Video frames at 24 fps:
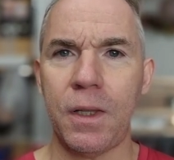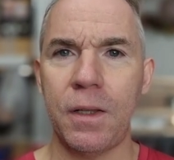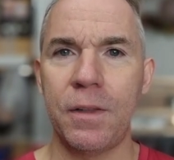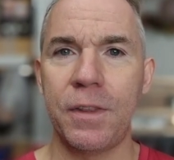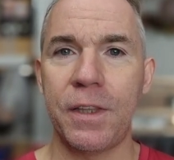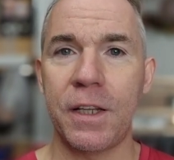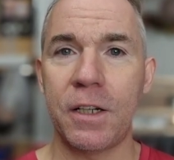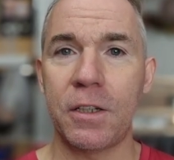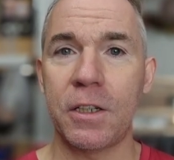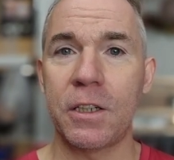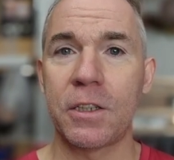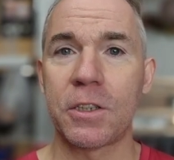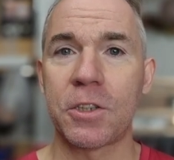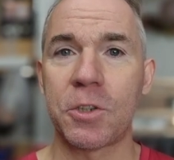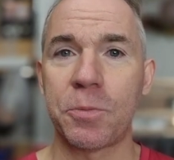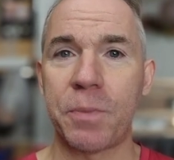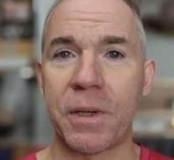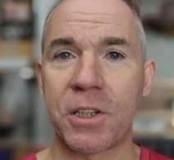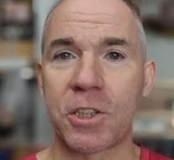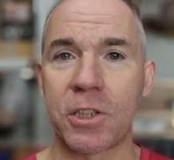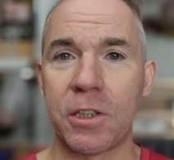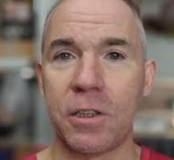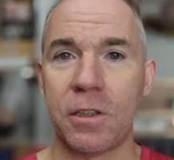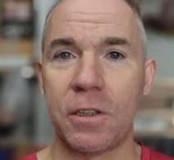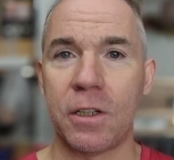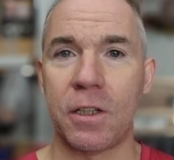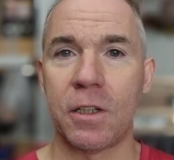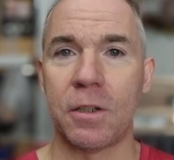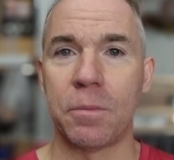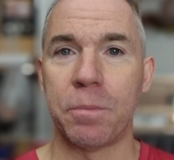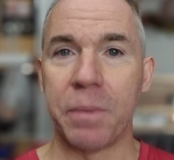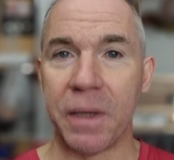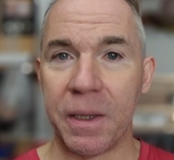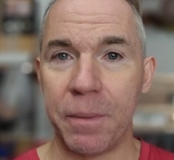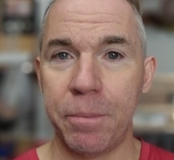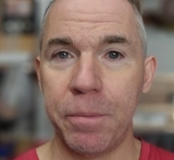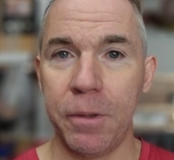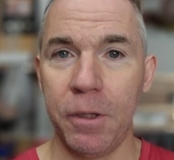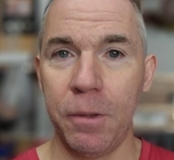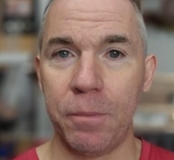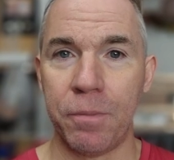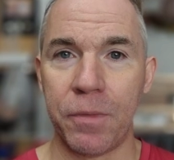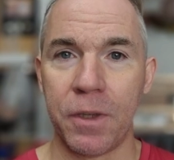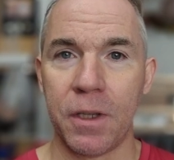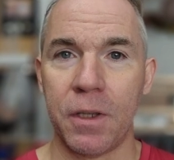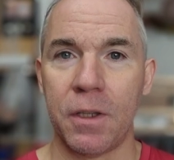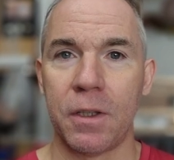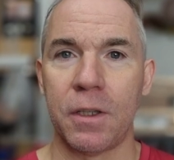there are special people
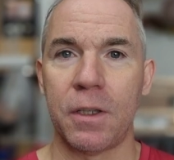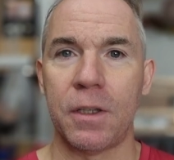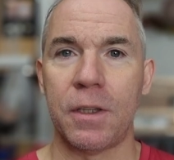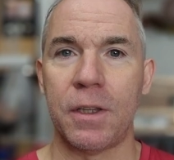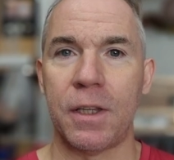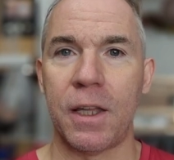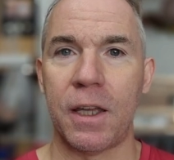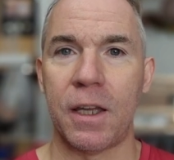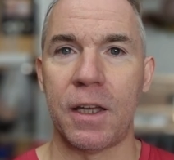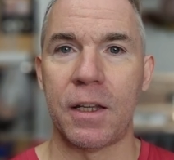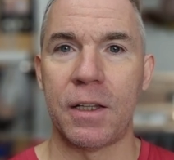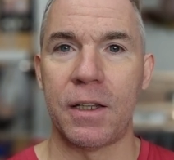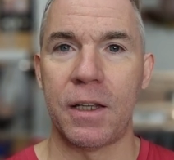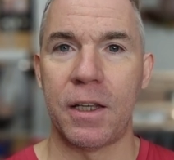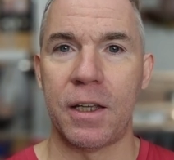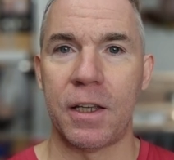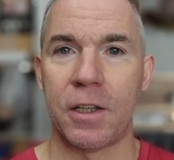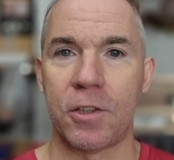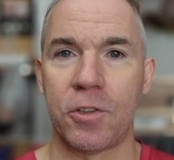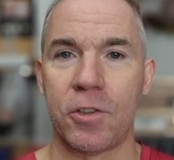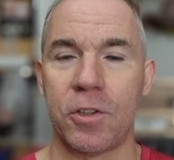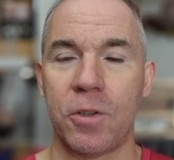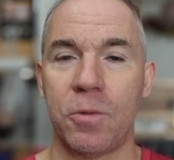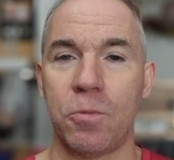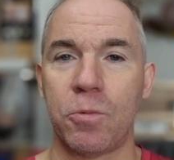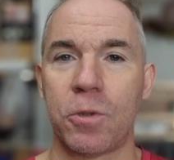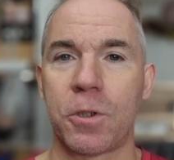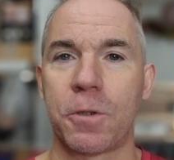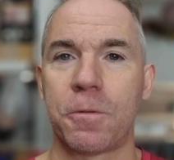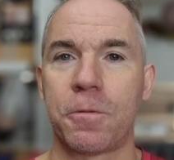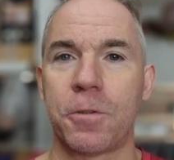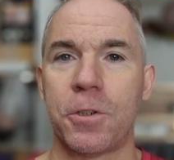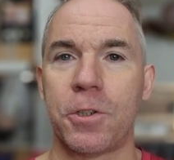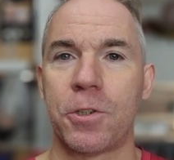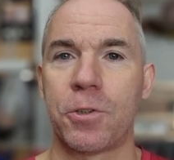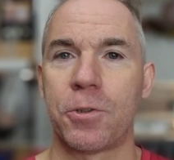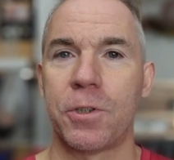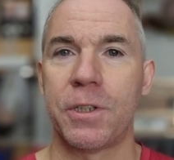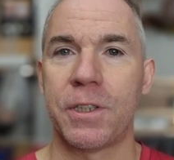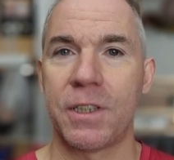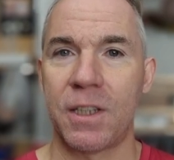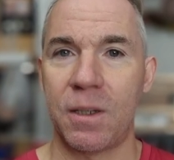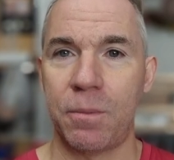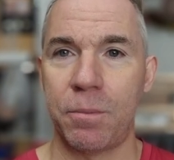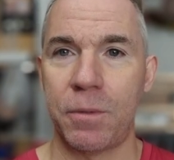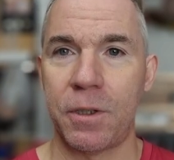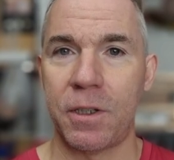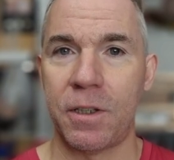that actually work for insurance
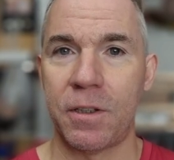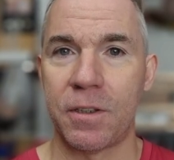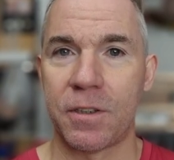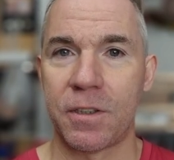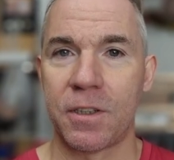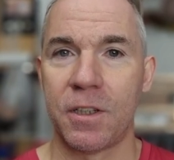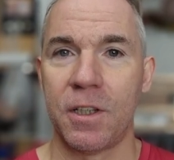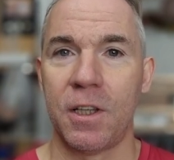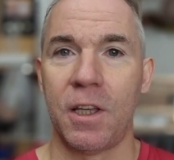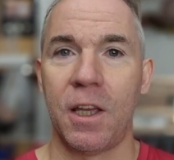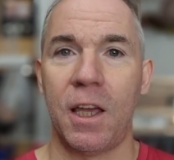companies,